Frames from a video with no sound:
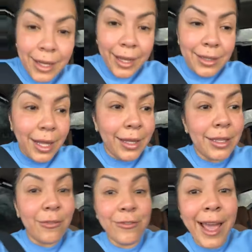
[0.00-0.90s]

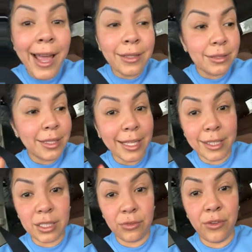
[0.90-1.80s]
the fact
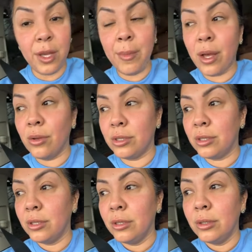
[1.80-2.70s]
that these
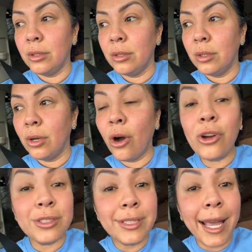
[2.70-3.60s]
females
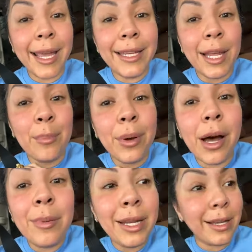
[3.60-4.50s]
are saying it
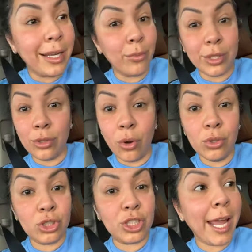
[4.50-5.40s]
publicly with
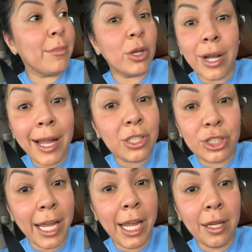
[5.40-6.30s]
no shame. They're not
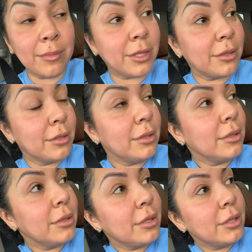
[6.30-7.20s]
ashamed.
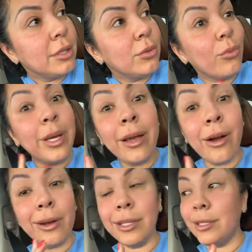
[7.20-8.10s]

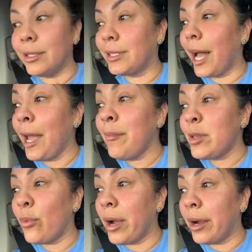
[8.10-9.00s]
We are in the
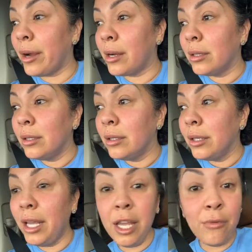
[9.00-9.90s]
times where
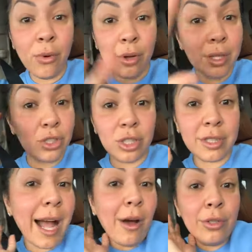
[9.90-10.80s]
evil is
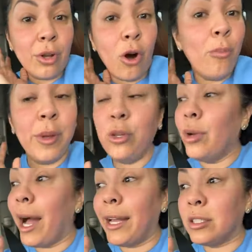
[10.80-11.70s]
just out in the open,
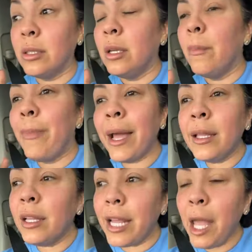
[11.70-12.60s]
you guys.
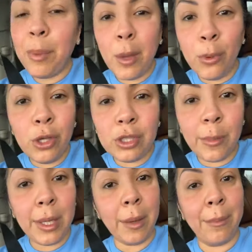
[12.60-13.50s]
Back in the day, people
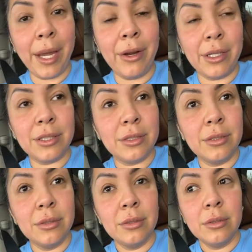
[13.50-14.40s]
used to be
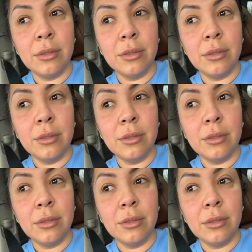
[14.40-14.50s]
embarrassed.